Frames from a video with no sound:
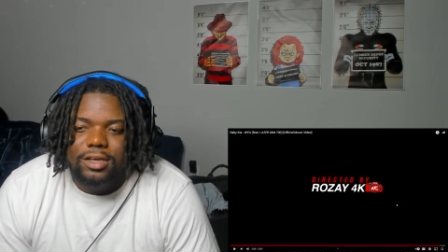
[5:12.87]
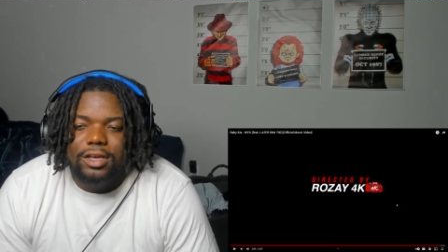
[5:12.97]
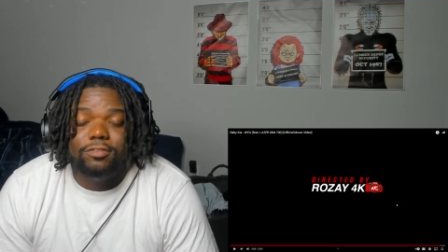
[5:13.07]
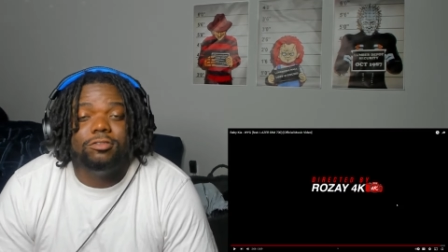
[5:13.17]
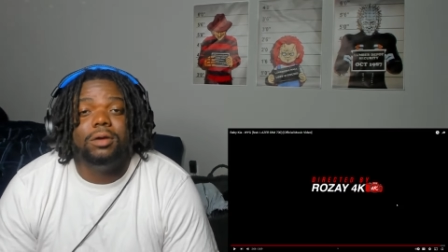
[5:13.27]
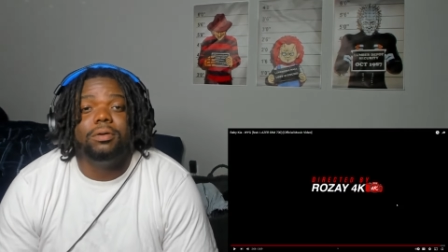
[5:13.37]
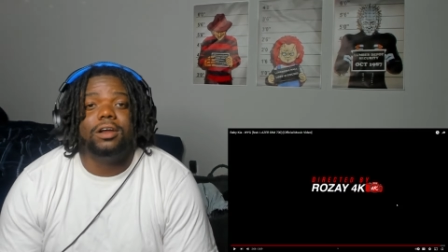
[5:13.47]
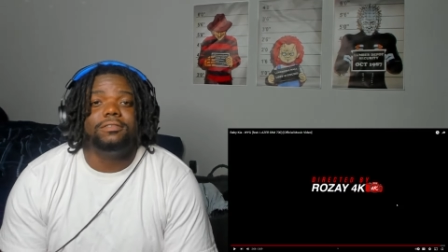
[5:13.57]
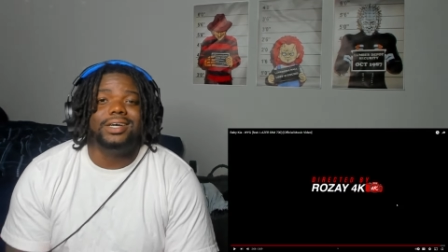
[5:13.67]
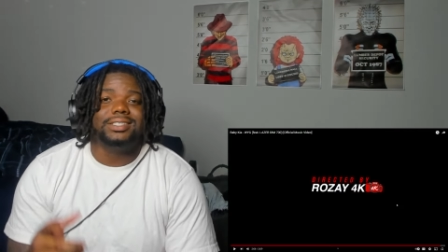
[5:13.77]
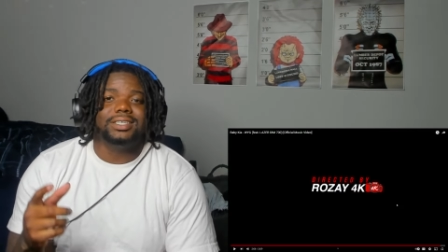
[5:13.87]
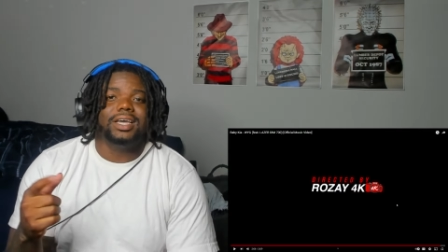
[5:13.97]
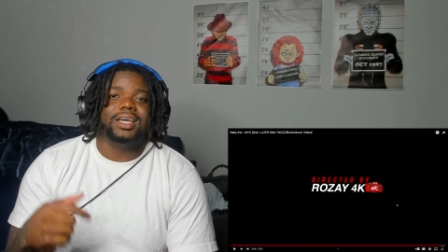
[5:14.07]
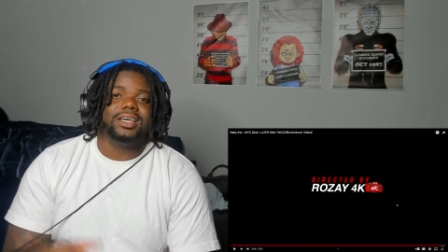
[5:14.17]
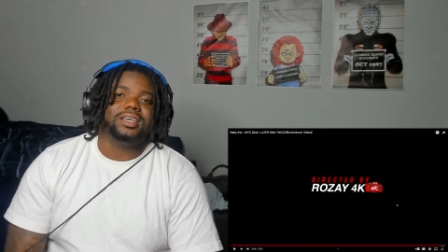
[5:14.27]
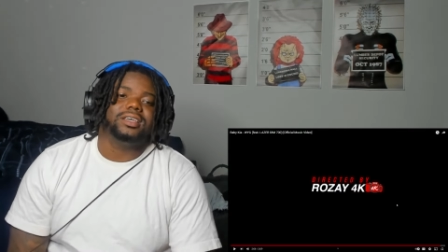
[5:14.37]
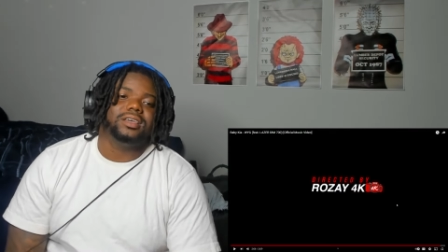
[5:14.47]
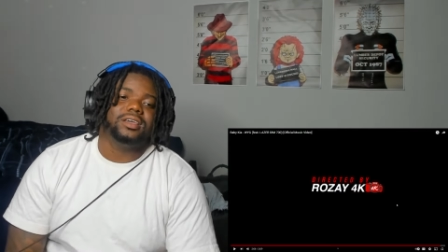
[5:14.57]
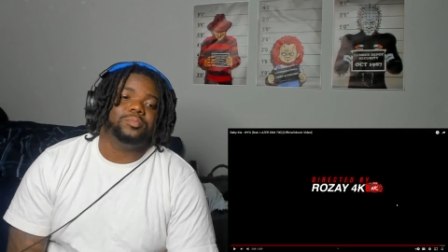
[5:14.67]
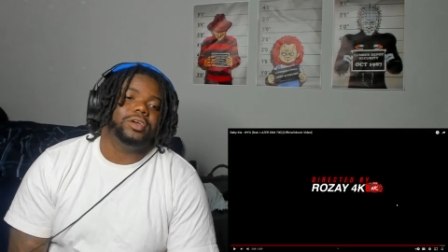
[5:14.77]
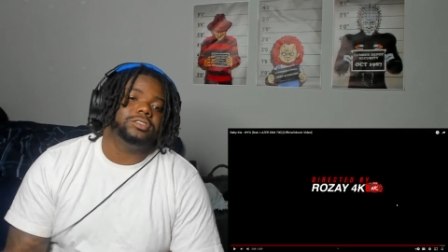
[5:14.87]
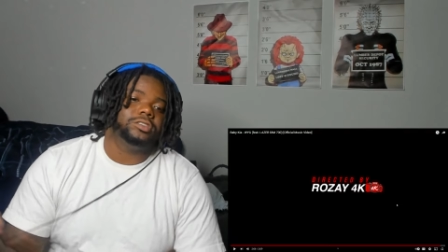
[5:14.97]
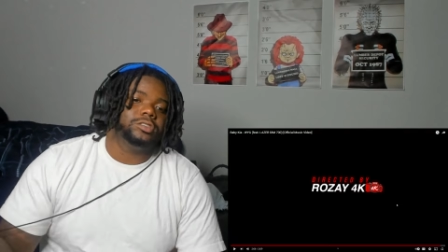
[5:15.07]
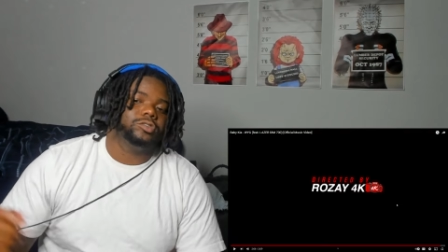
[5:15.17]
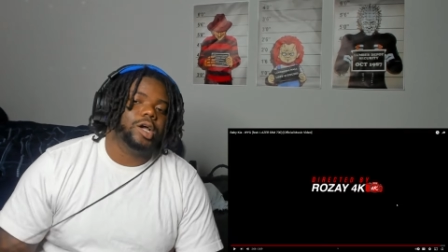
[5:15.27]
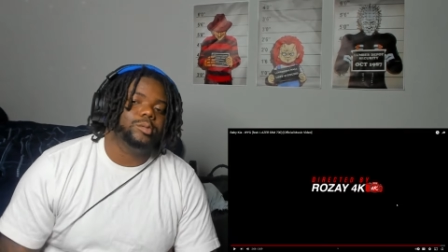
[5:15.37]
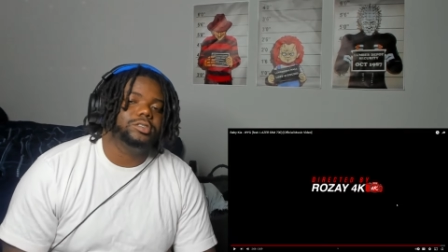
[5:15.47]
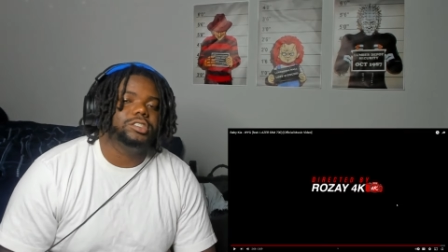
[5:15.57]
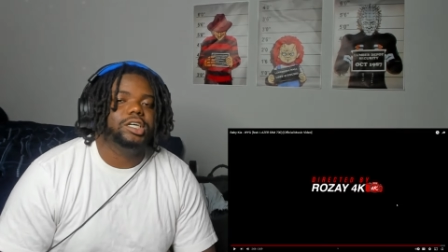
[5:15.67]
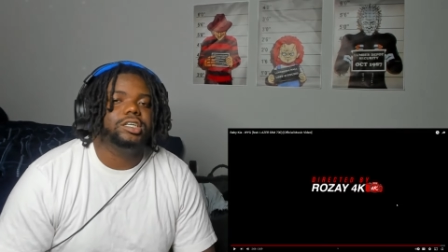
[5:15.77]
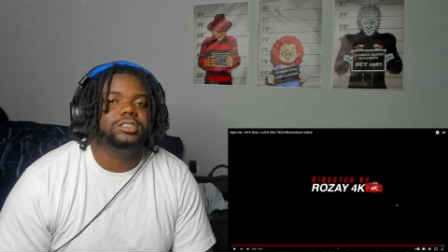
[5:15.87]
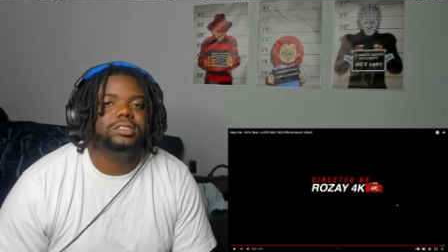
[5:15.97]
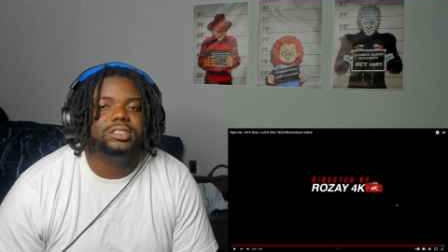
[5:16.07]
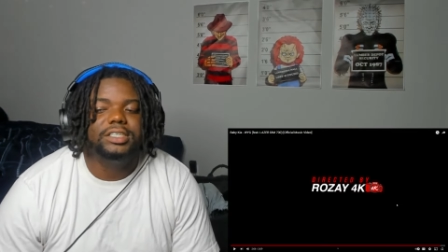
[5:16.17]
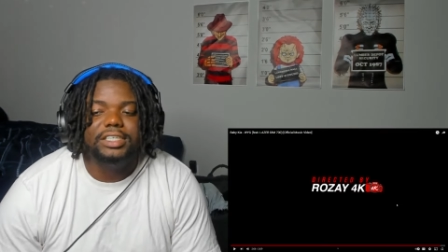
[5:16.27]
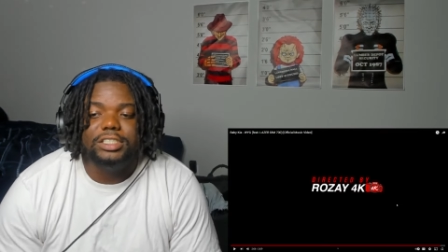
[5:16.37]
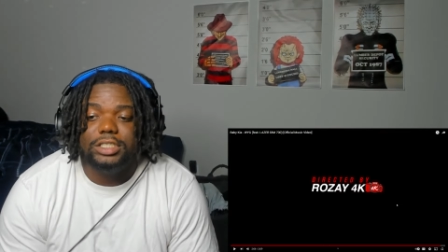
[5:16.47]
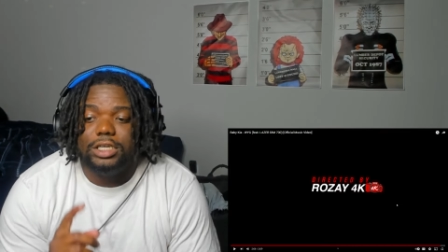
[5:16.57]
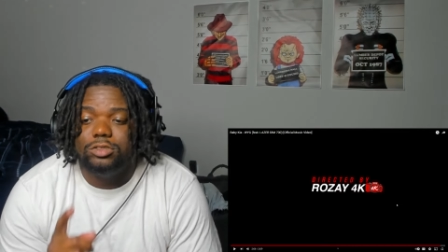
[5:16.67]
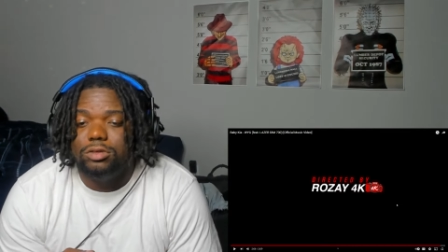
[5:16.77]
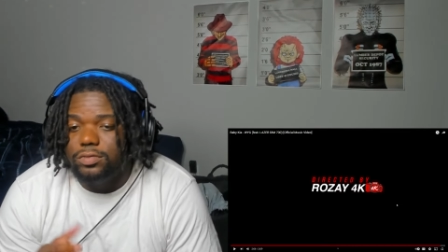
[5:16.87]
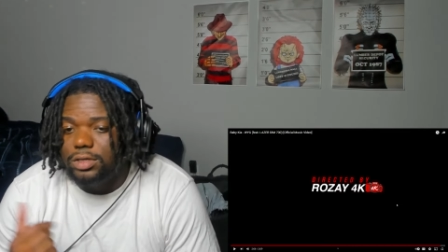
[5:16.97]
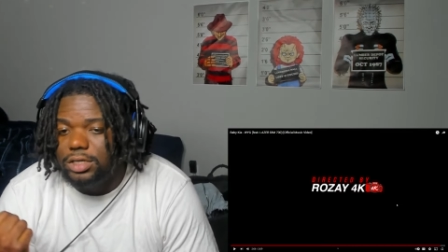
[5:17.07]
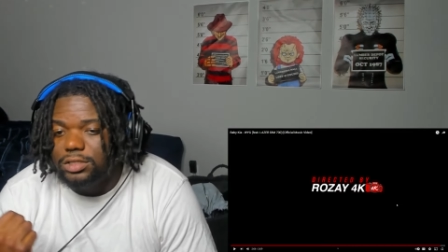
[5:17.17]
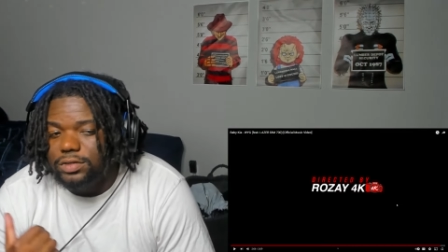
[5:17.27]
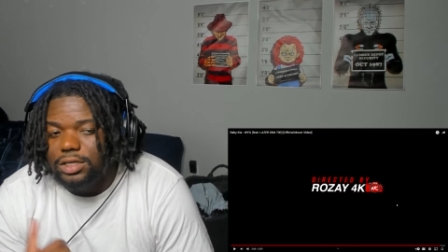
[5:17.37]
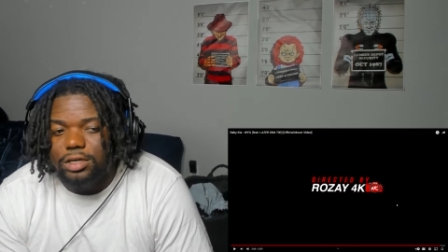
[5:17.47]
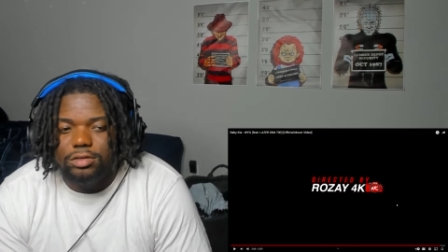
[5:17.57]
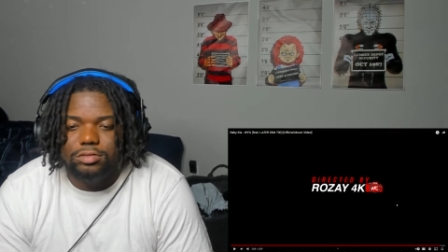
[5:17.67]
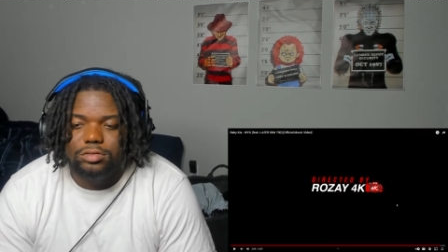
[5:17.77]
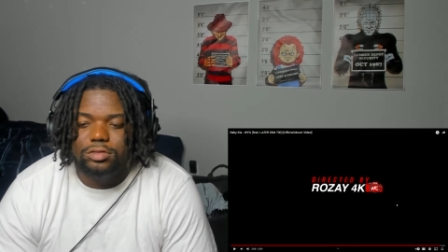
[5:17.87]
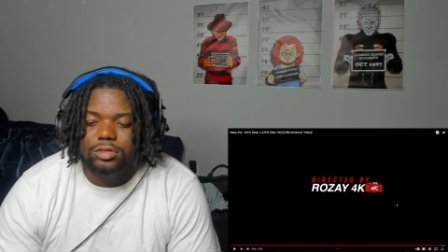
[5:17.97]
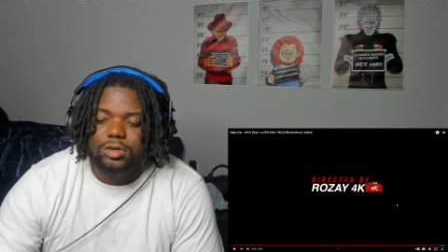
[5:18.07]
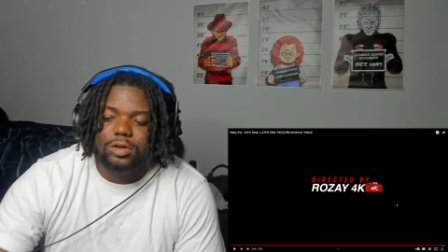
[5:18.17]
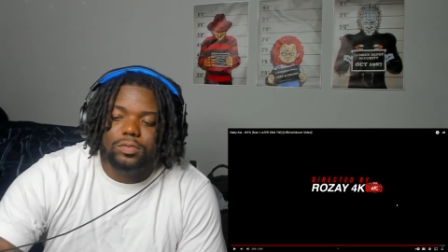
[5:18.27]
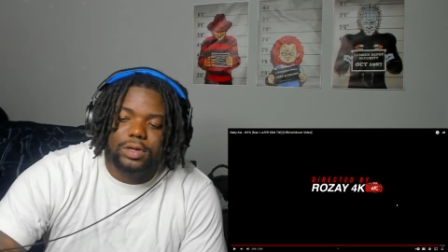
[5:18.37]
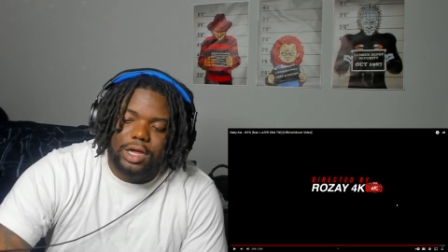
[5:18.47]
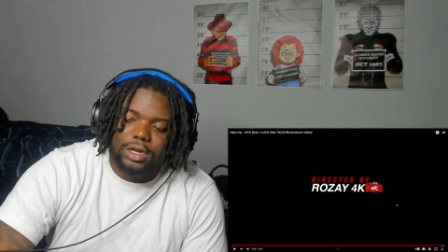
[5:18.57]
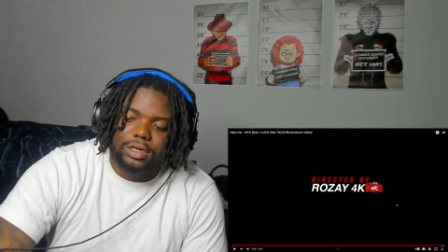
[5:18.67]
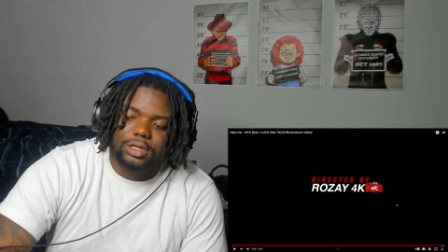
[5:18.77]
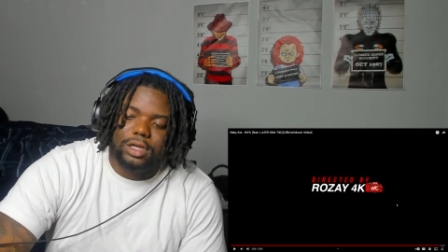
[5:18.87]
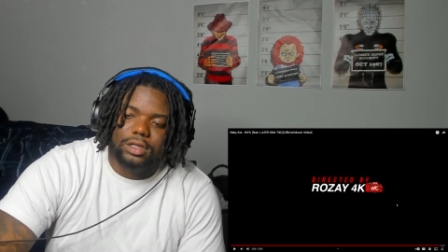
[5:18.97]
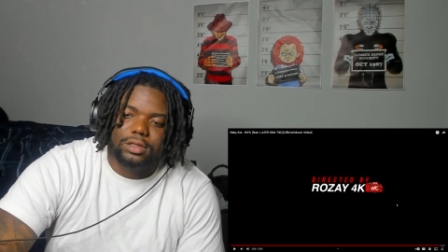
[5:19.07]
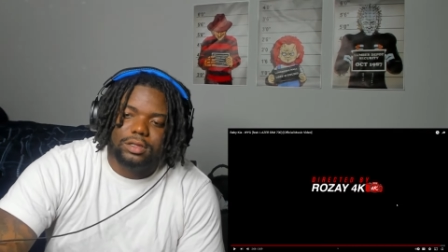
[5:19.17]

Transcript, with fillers: If you ain't part of Voski Gang, make sure you subscribe to the channel. Stay tuned for the next video. We out of here, nigga.